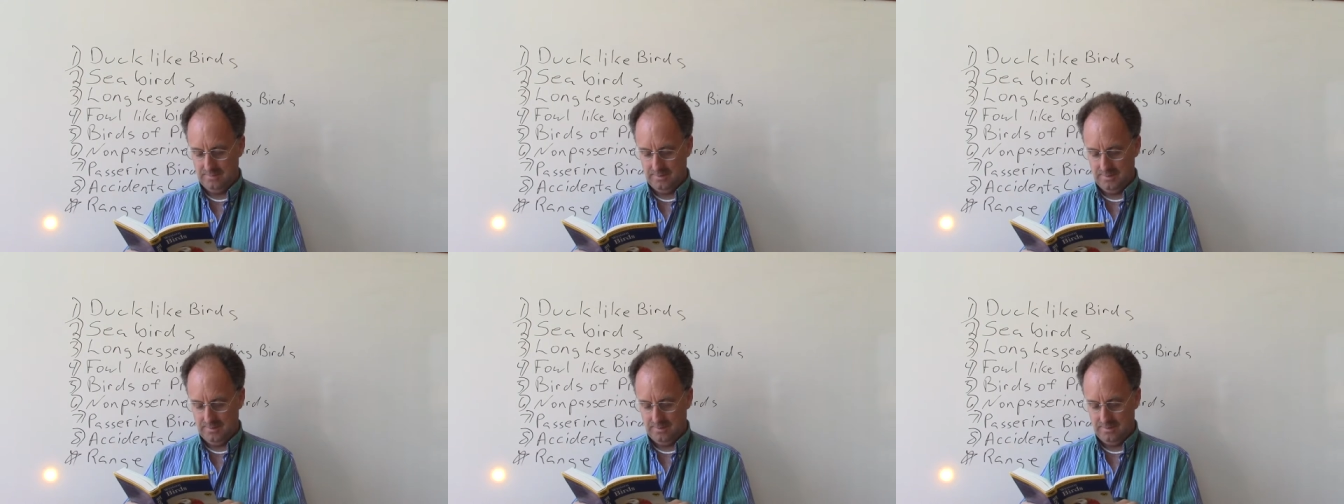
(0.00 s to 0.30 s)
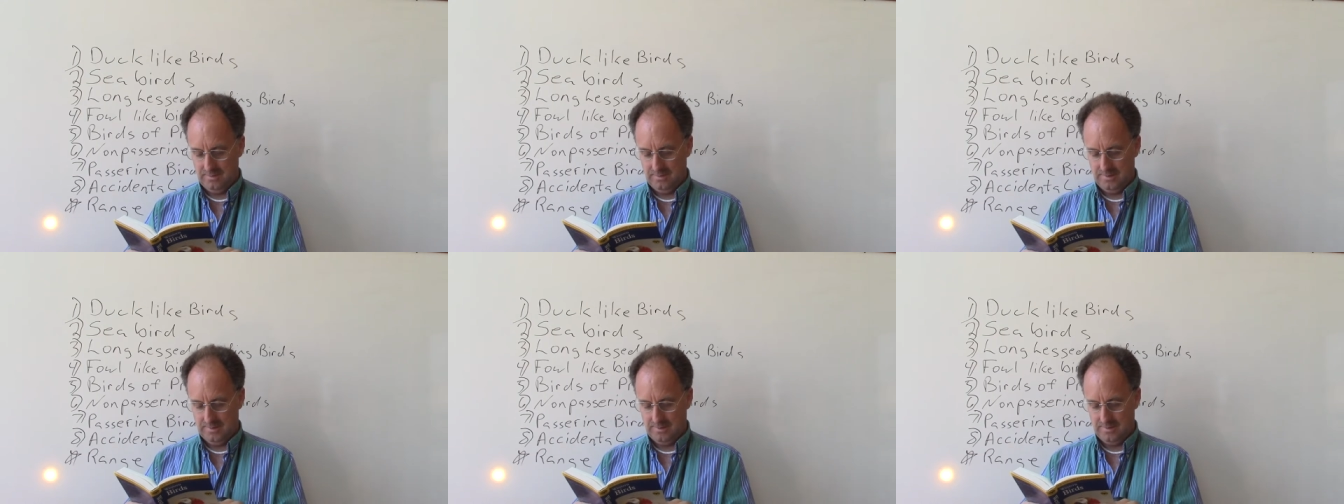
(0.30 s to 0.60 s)
of how
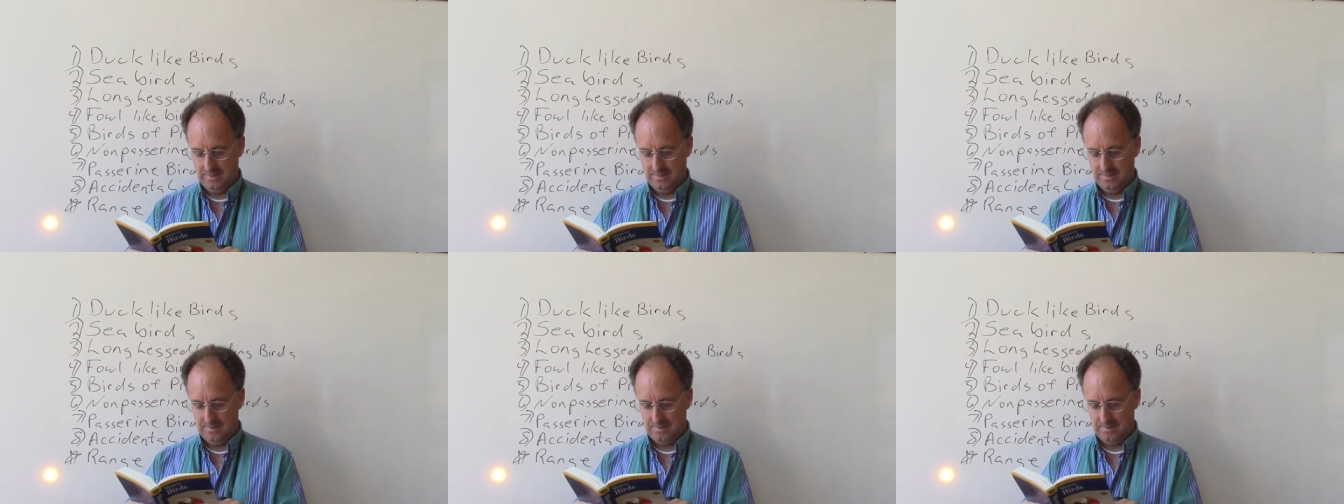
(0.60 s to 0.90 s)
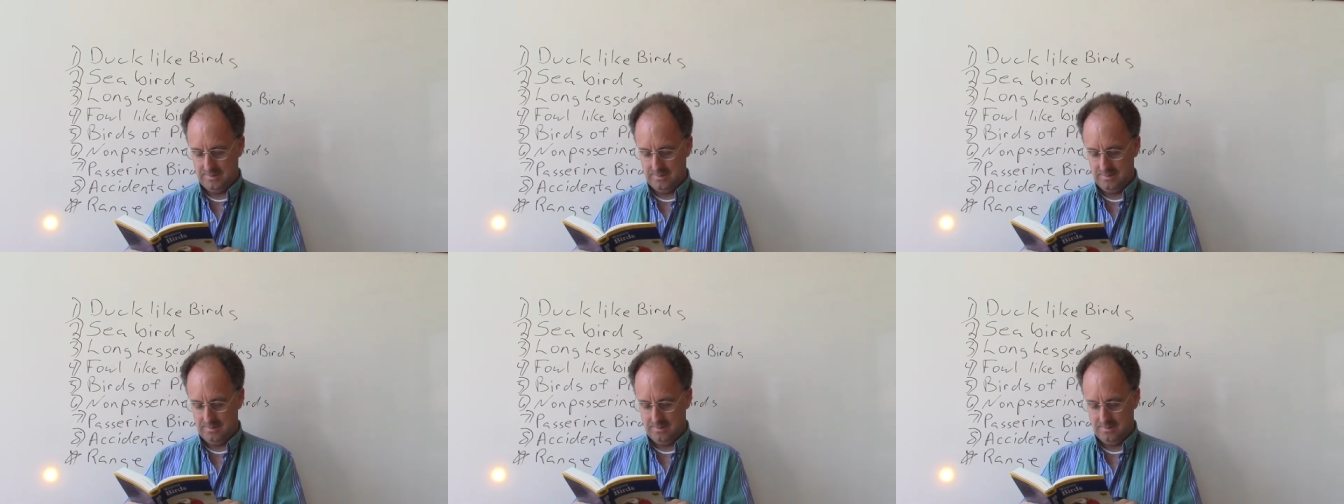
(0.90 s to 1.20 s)
they got out
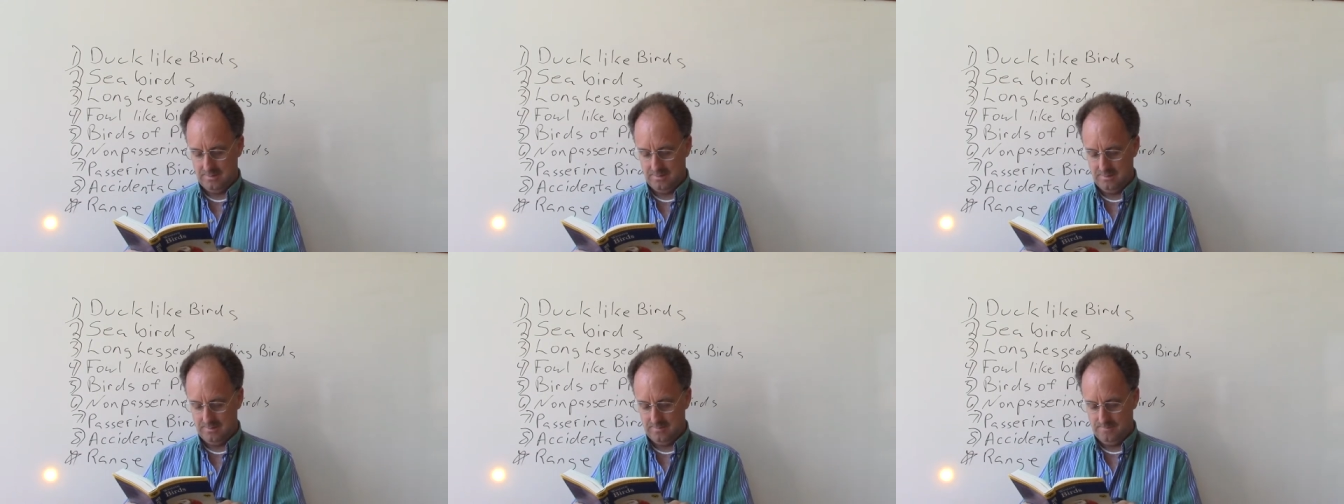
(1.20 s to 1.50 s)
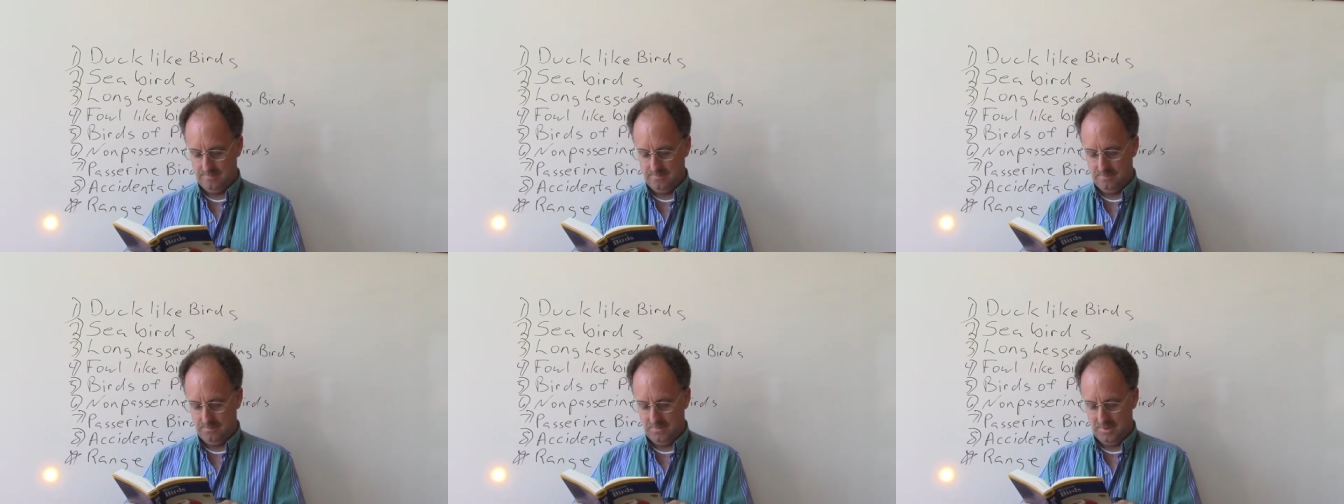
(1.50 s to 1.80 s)
there,
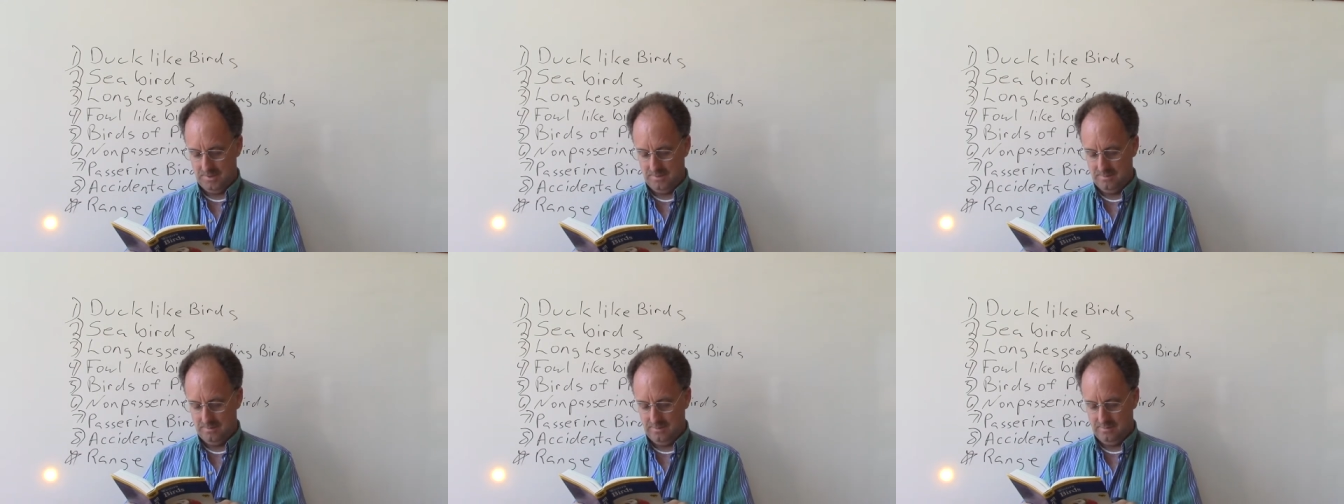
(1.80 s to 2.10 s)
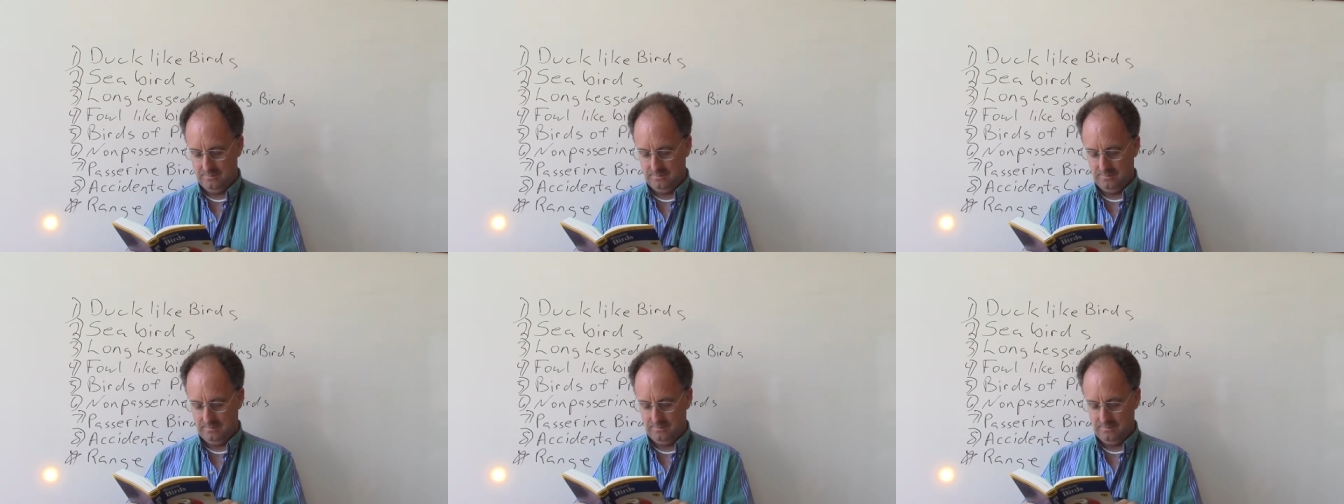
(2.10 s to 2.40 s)
but it
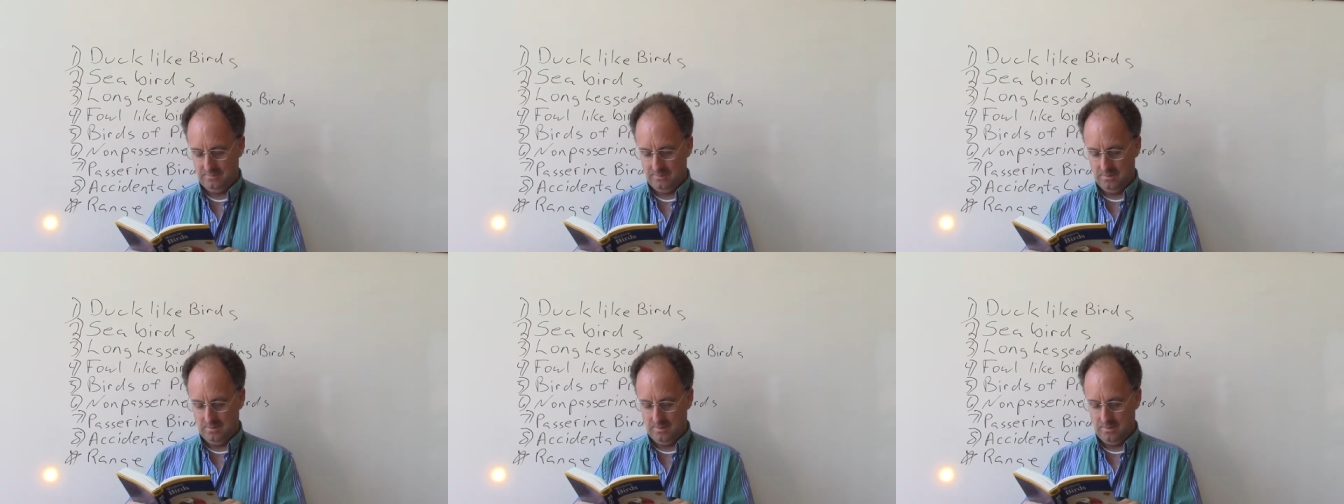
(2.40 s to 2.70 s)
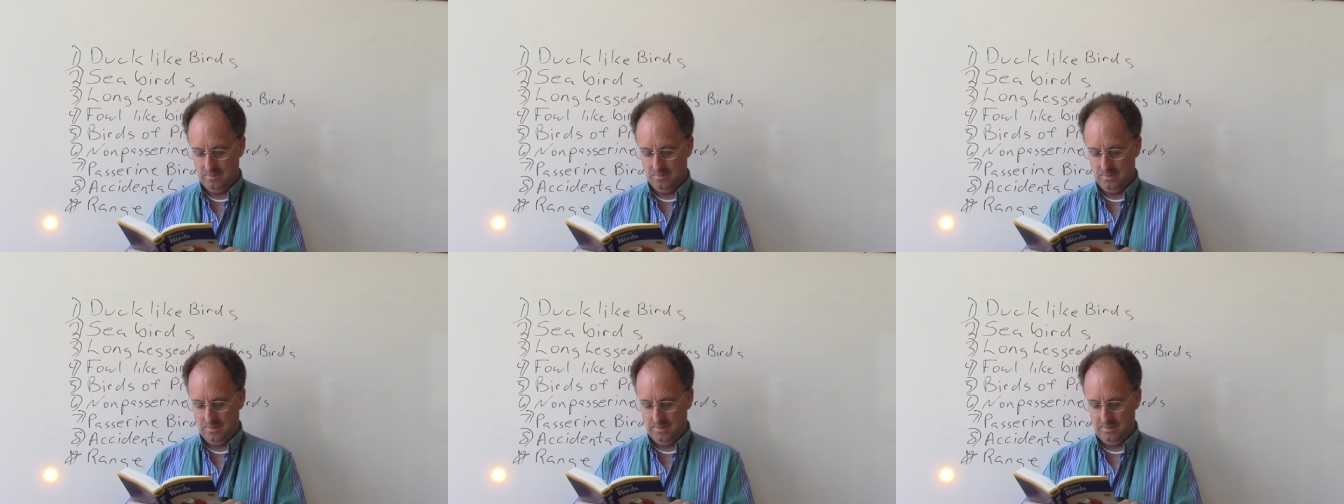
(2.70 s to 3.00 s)
does show you
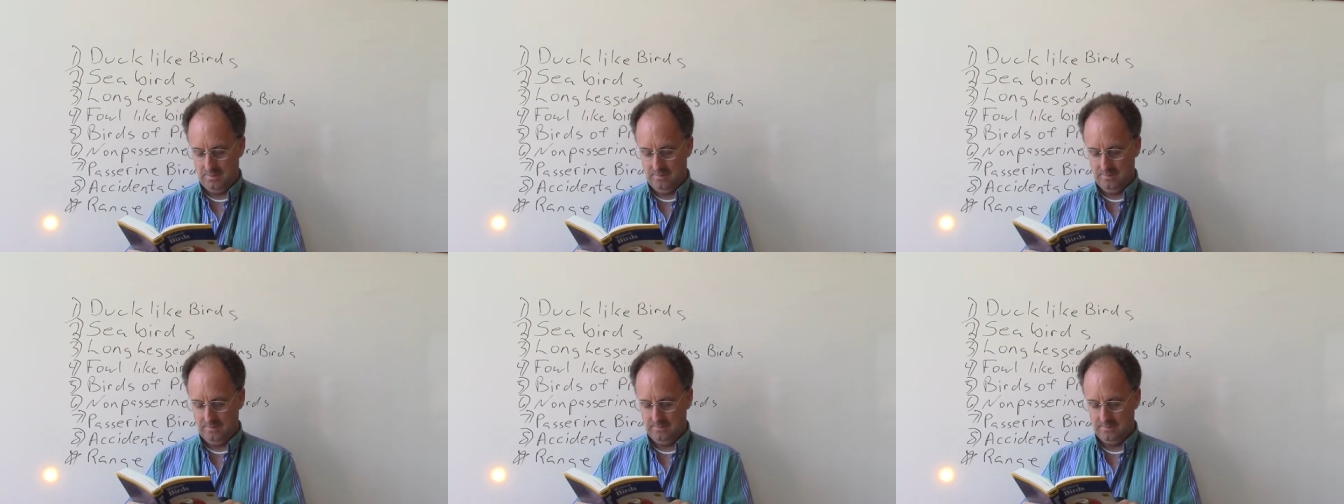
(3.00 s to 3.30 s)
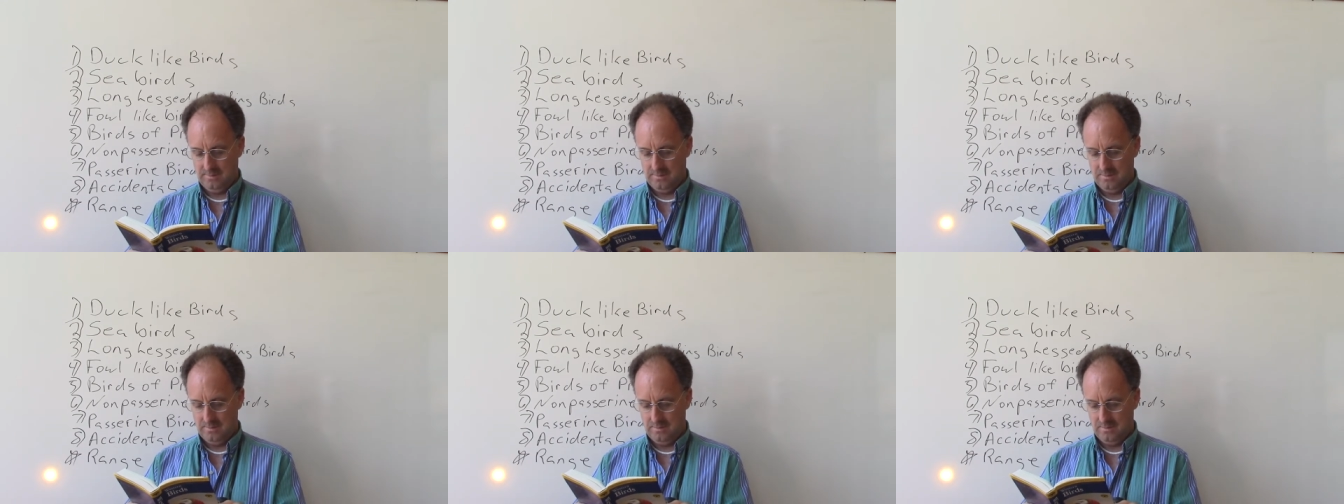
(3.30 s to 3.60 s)
what areas of
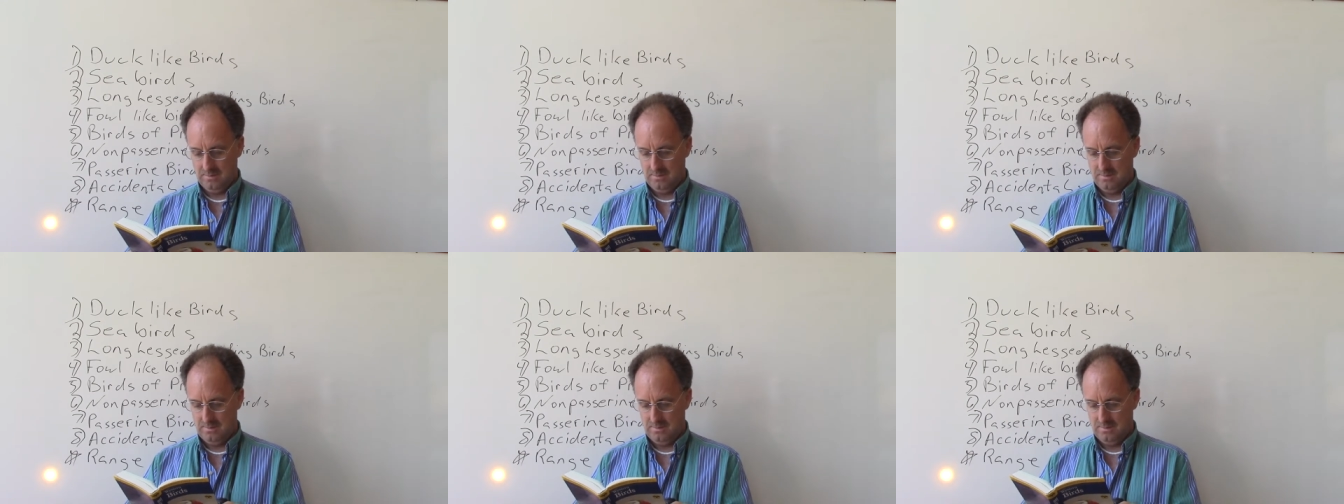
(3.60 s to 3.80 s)
the